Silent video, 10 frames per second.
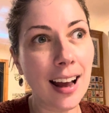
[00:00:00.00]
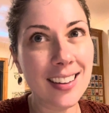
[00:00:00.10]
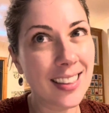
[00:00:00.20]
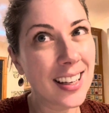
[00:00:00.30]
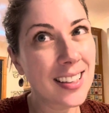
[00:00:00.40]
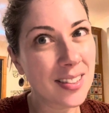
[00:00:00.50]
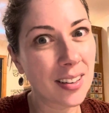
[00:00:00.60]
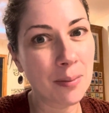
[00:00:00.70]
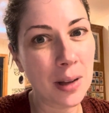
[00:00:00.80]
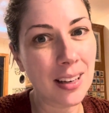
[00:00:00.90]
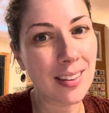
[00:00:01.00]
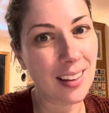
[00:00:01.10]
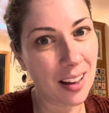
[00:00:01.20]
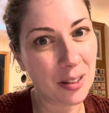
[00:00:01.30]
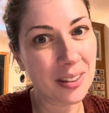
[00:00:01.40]
I think it's on many of the
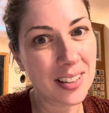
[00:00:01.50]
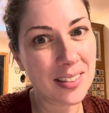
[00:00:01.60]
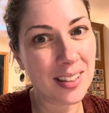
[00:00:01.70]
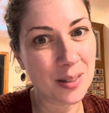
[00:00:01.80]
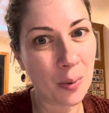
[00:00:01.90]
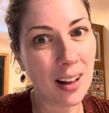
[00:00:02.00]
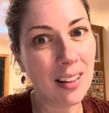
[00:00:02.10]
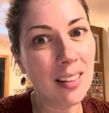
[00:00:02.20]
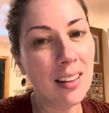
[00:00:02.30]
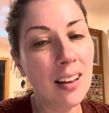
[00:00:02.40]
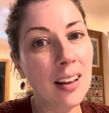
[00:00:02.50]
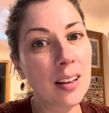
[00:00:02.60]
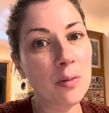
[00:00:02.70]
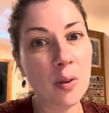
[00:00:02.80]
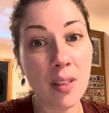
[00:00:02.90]
other lists as well
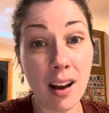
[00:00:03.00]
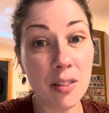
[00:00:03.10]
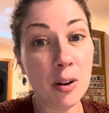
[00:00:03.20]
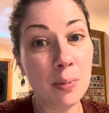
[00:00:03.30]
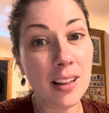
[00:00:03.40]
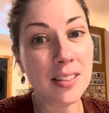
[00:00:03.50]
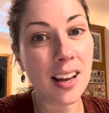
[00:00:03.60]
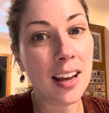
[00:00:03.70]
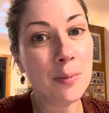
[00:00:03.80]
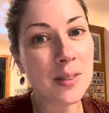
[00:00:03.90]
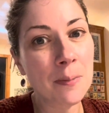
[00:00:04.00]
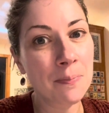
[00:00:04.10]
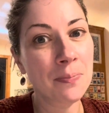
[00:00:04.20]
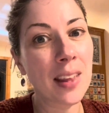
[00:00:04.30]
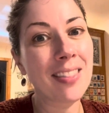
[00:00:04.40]
for the other blood types.
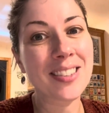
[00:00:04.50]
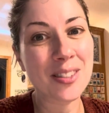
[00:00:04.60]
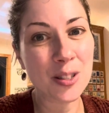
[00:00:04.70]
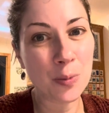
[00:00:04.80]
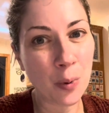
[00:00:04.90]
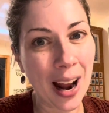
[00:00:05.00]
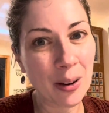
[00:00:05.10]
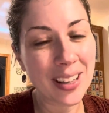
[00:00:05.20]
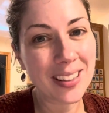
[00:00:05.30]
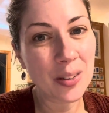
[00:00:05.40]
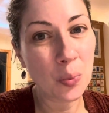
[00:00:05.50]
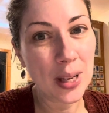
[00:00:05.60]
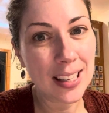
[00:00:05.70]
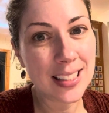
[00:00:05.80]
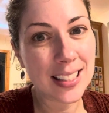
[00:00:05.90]
The sprouted
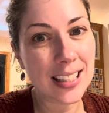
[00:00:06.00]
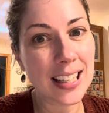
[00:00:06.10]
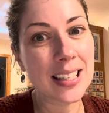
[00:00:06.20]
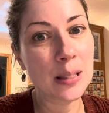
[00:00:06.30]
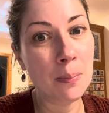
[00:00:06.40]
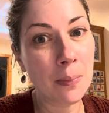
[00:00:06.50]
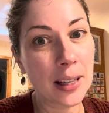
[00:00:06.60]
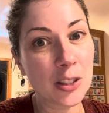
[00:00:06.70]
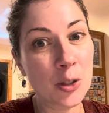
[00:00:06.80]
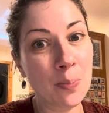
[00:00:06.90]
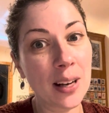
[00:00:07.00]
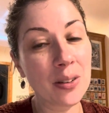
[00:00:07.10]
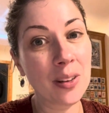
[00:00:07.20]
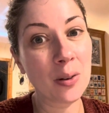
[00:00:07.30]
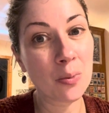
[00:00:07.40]
wheat is much better
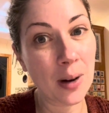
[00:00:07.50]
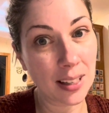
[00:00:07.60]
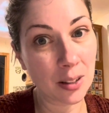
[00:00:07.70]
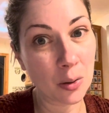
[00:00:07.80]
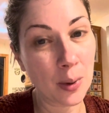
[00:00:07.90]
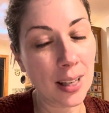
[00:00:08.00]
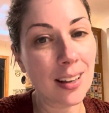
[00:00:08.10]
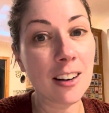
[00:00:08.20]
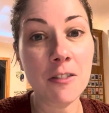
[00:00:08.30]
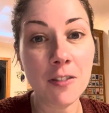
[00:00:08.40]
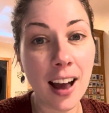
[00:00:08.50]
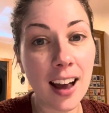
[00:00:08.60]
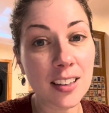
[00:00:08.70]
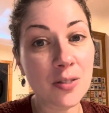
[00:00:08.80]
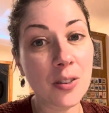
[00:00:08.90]
than regular wheat. In
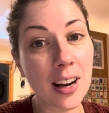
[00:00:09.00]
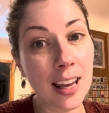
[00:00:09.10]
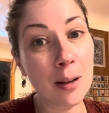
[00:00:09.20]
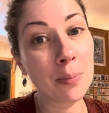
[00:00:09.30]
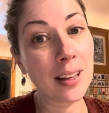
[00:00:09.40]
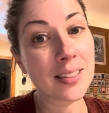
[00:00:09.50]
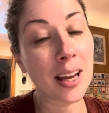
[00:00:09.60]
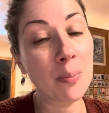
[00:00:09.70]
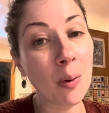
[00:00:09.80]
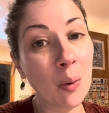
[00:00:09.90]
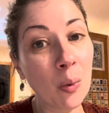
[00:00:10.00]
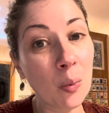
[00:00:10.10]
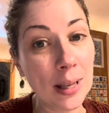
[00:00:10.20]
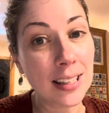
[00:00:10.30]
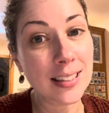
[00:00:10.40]
fact, for A blood type, whole
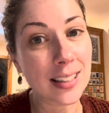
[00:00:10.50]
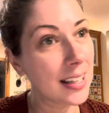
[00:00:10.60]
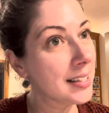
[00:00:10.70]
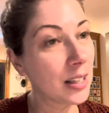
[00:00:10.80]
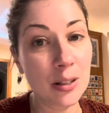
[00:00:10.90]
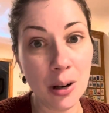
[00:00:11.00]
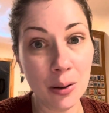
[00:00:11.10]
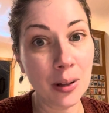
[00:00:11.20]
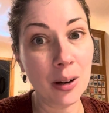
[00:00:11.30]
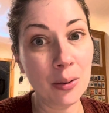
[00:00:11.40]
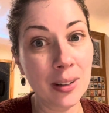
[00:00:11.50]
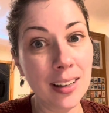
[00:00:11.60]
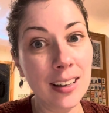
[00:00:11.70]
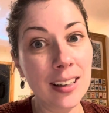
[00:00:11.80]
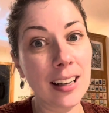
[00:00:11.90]
wheat is a no-no.
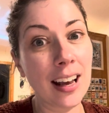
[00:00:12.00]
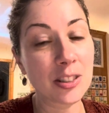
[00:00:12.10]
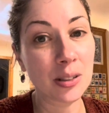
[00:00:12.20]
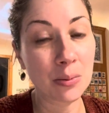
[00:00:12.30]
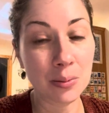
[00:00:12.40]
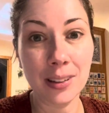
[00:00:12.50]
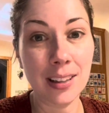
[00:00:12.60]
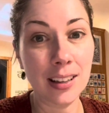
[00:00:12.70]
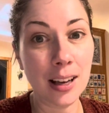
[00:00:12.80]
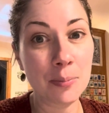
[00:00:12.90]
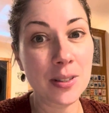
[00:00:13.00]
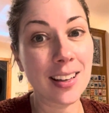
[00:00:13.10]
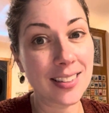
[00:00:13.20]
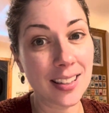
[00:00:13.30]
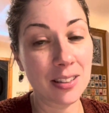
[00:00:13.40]
It actually really
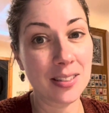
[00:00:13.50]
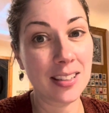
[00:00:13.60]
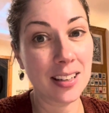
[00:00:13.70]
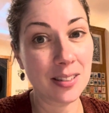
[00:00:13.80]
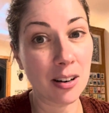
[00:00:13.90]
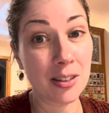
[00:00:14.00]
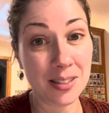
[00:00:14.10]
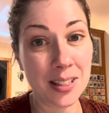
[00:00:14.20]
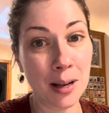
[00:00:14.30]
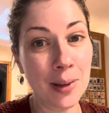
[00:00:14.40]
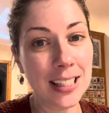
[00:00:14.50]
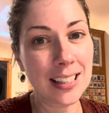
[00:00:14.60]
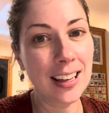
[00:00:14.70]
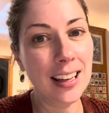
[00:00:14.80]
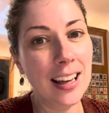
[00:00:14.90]
upsets and irritates our stomach.
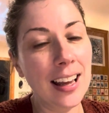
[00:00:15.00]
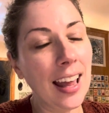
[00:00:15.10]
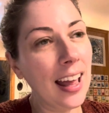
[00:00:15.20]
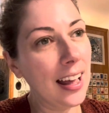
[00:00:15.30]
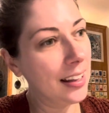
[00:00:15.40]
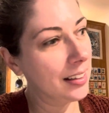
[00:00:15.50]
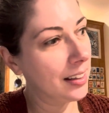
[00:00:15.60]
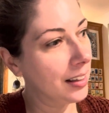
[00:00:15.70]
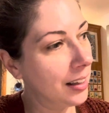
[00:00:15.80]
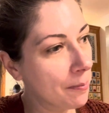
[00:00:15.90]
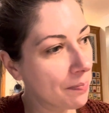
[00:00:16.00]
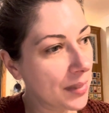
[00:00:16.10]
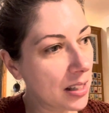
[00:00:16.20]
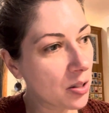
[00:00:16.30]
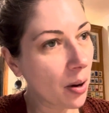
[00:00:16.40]
And
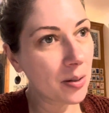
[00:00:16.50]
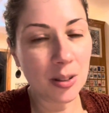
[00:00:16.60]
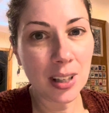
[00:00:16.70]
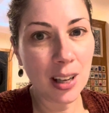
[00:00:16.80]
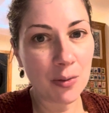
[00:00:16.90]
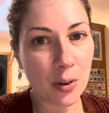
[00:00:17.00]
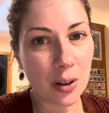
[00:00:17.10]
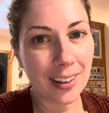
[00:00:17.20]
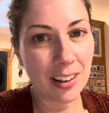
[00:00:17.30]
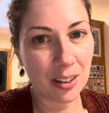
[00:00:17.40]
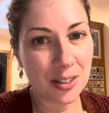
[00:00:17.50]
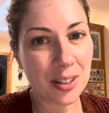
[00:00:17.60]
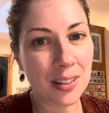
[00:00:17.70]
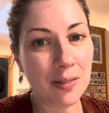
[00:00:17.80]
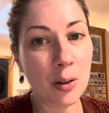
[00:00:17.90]
so I was looking for an
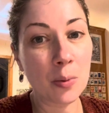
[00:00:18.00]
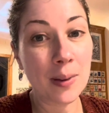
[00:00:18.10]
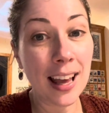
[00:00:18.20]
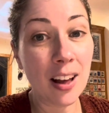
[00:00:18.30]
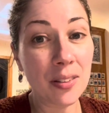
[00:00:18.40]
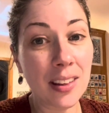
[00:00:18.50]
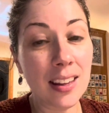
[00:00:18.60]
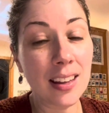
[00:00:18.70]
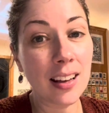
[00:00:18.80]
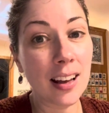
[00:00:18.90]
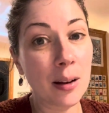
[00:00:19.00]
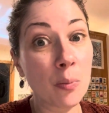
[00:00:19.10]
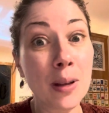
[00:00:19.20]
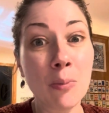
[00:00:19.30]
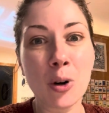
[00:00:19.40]
alternative that would be healthy,
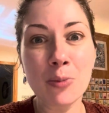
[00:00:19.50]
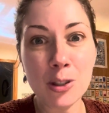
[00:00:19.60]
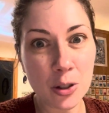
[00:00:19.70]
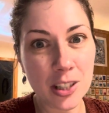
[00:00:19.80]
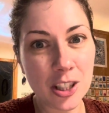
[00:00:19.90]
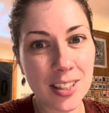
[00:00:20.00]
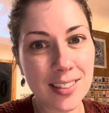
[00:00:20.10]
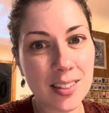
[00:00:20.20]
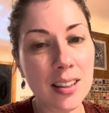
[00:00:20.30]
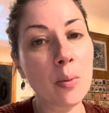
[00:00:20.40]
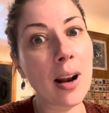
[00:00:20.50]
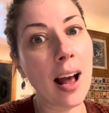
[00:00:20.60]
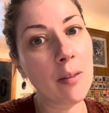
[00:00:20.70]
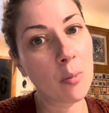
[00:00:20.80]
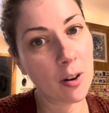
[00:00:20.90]
be more nutritious, that would
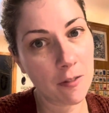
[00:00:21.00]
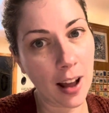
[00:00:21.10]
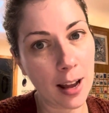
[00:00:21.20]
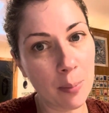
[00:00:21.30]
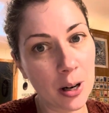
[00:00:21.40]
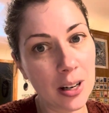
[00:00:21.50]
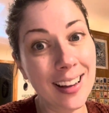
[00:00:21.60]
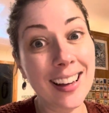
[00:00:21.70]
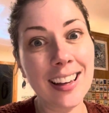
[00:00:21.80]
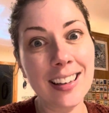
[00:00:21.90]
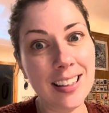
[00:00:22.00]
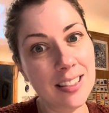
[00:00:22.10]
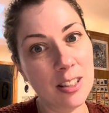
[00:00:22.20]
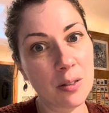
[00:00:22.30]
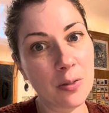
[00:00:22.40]
have more fiber and
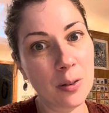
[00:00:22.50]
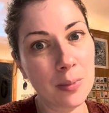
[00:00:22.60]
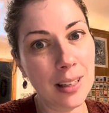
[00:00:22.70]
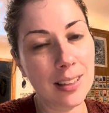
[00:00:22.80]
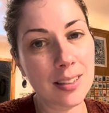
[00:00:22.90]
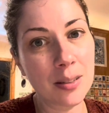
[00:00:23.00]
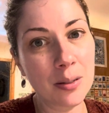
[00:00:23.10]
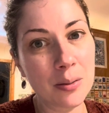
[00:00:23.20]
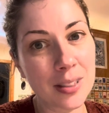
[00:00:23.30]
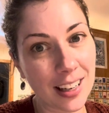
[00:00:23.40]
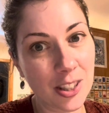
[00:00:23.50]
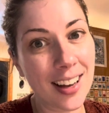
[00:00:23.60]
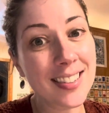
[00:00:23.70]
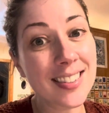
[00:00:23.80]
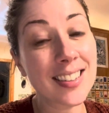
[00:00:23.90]
easier for me to
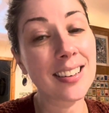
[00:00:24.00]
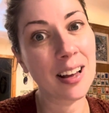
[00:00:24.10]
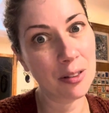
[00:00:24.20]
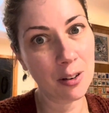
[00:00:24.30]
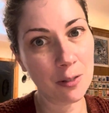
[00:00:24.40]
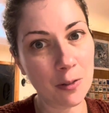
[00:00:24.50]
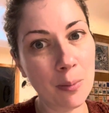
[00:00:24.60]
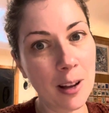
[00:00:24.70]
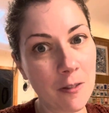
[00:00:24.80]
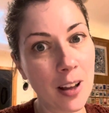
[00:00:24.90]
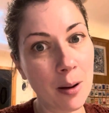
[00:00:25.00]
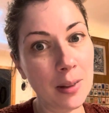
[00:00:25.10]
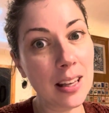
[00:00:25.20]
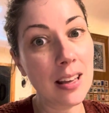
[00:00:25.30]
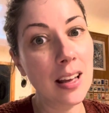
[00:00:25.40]
digest and healthier for my
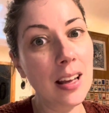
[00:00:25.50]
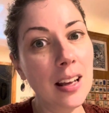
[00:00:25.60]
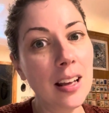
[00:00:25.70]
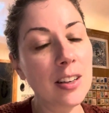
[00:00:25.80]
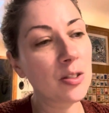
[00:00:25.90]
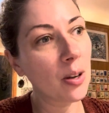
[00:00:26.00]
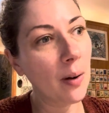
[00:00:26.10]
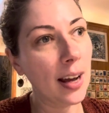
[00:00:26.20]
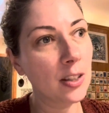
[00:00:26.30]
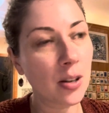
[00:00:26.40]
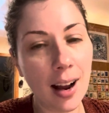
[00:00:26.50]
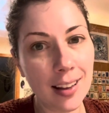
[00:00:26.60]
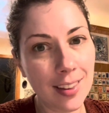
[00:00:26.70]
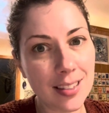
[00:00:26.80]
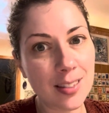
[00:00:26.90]
family. So I
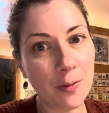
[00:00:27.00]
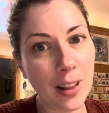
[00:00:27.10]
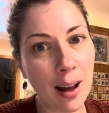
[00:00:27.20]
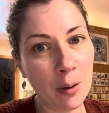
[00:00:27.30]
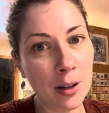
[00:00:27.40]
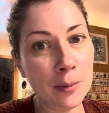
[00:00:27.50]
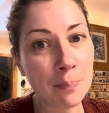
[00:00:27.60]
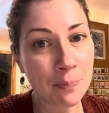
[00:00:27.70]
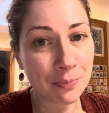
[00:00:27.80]
tried this flour.